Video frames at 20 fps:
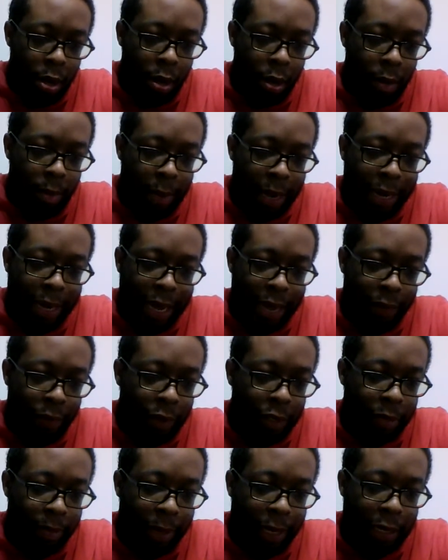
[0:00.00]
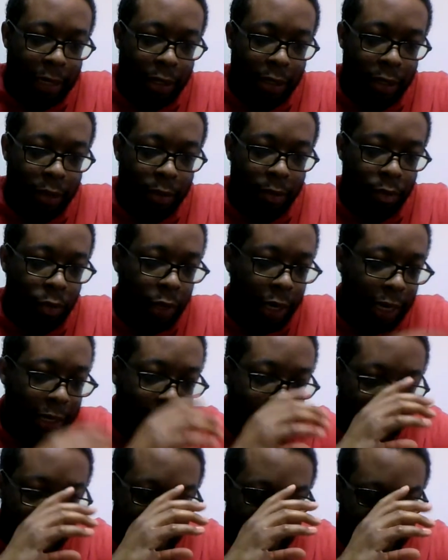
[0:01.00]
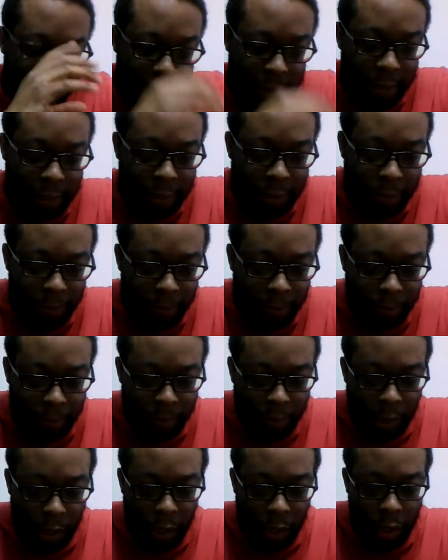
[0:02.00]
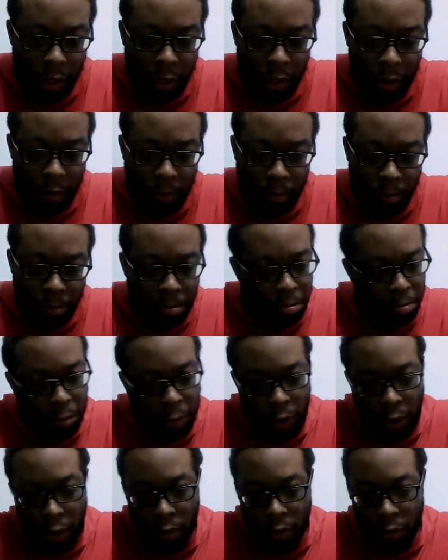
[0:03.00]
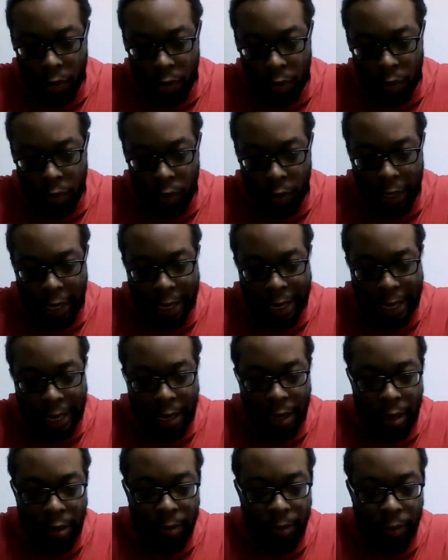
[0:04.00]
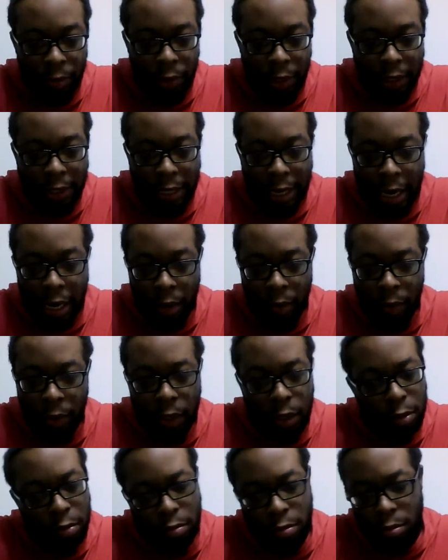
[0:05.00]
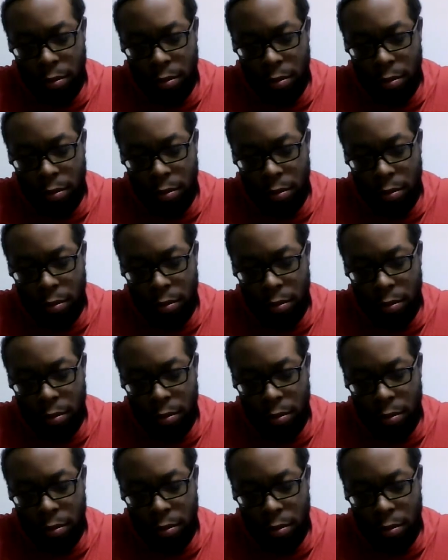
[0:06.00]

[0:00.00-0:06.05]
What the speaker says: Mike Evans made some crazy catches. You know, when they needed him. Chris Godwin.